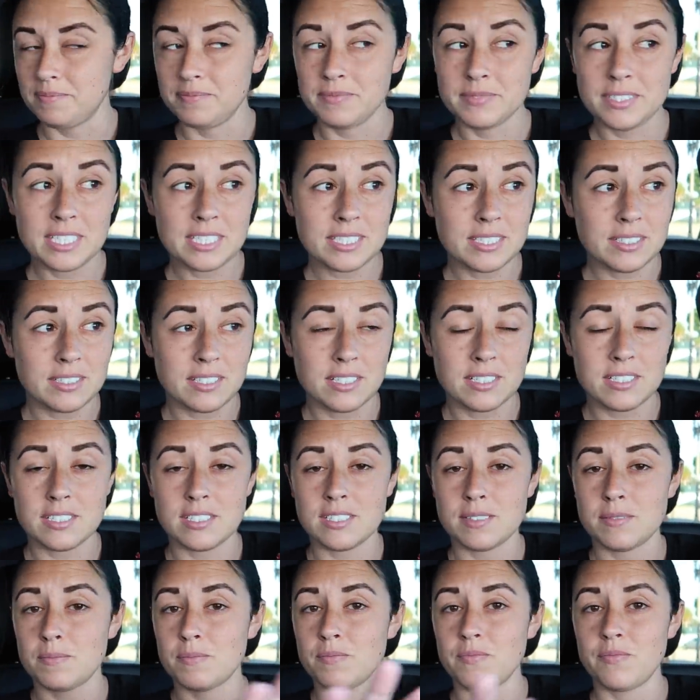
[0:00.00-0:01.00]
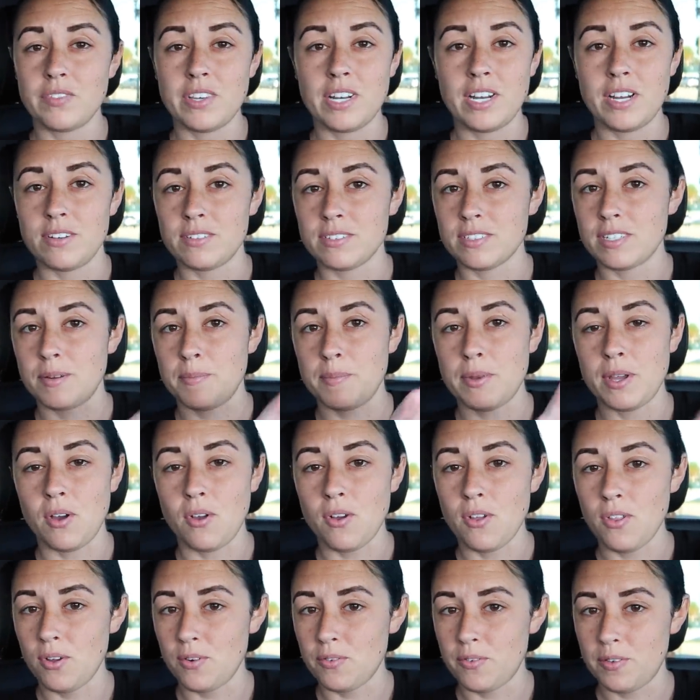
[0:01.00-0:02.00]
This video is gonna be
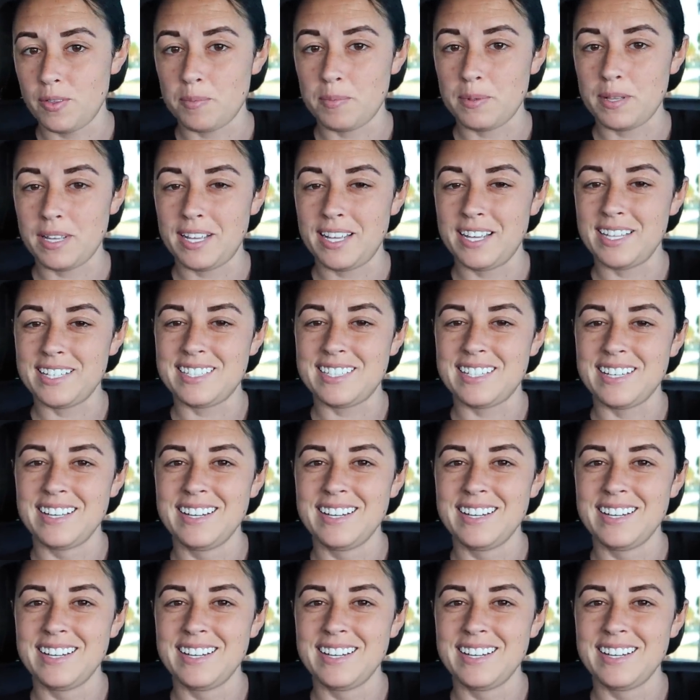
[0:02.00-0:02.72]
all over the place.